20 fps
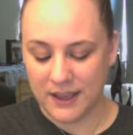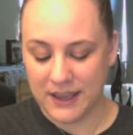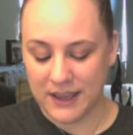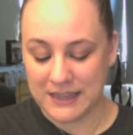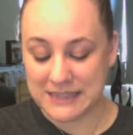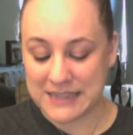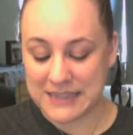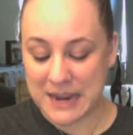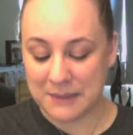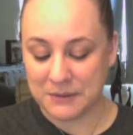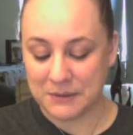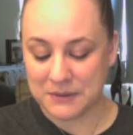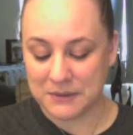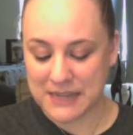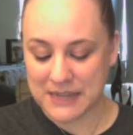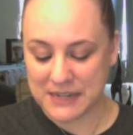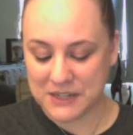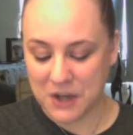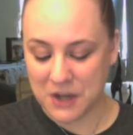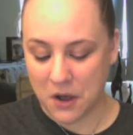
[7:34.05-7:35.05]
And Samuel
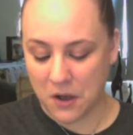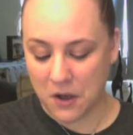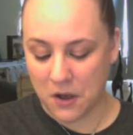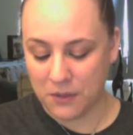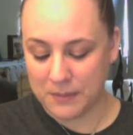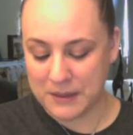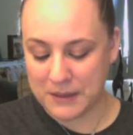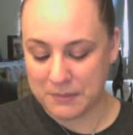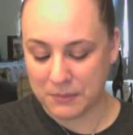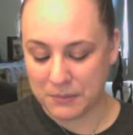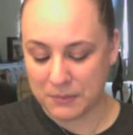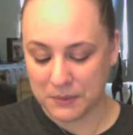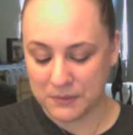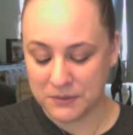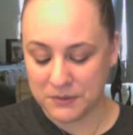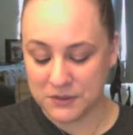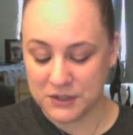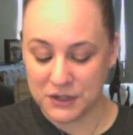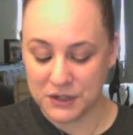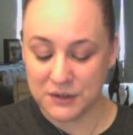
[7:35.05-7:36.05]
said to all the people,
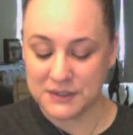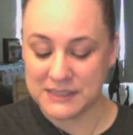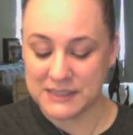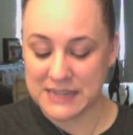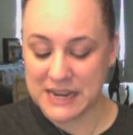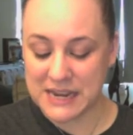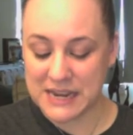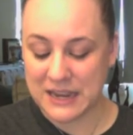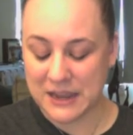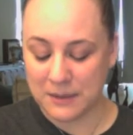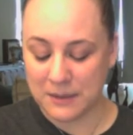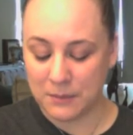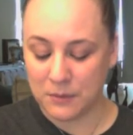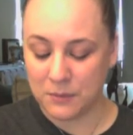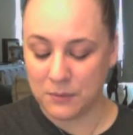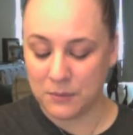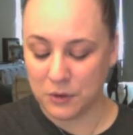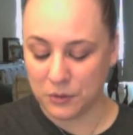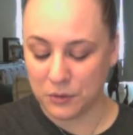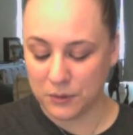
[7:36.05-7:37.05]
do you see him
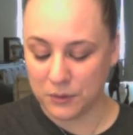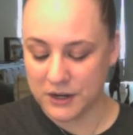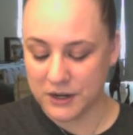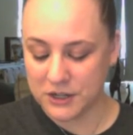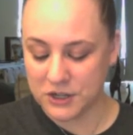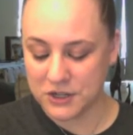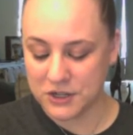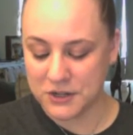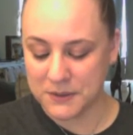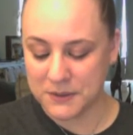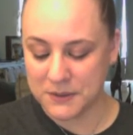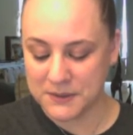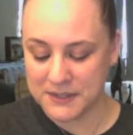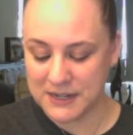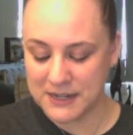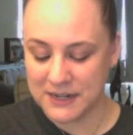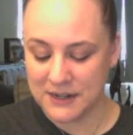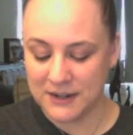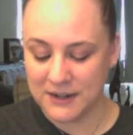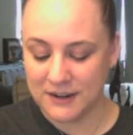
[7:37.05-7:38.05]
whom the Lord has
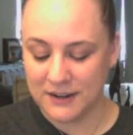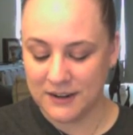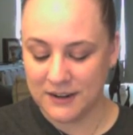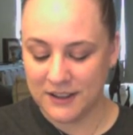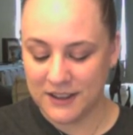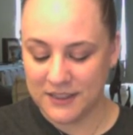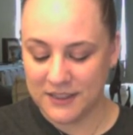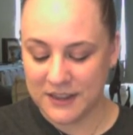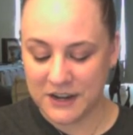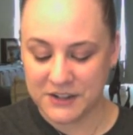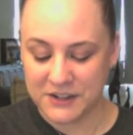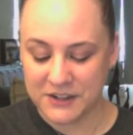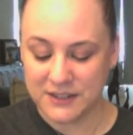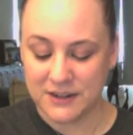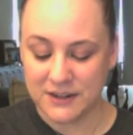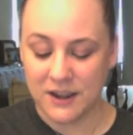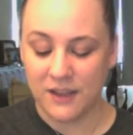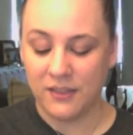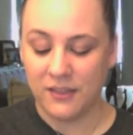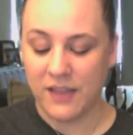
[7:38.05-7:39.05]
chosen? There is
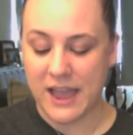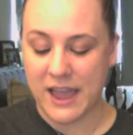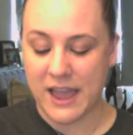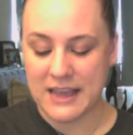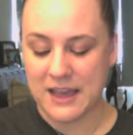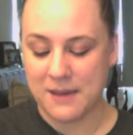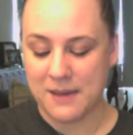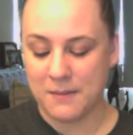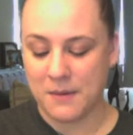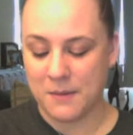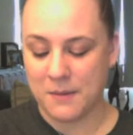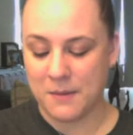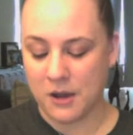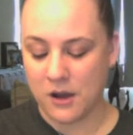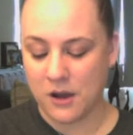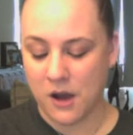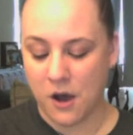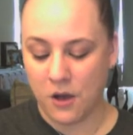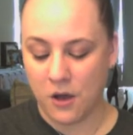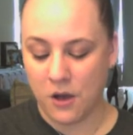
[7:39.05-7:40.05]
none like him
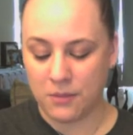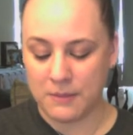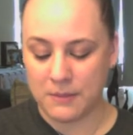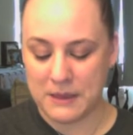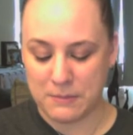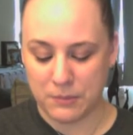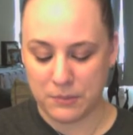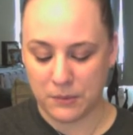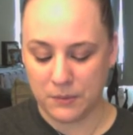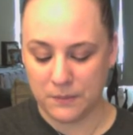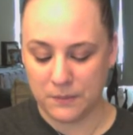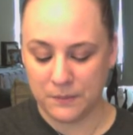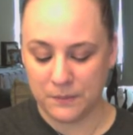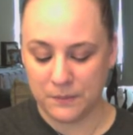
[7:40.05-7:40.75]
among all the people.